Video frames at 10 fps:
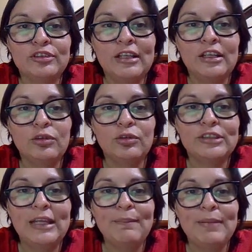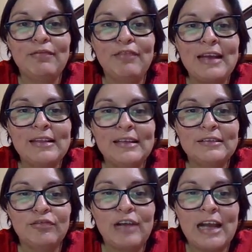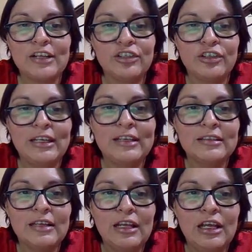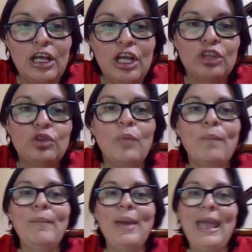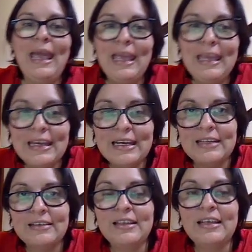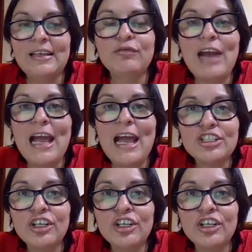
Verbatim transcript: you to understand. To simplify this fraction is to make this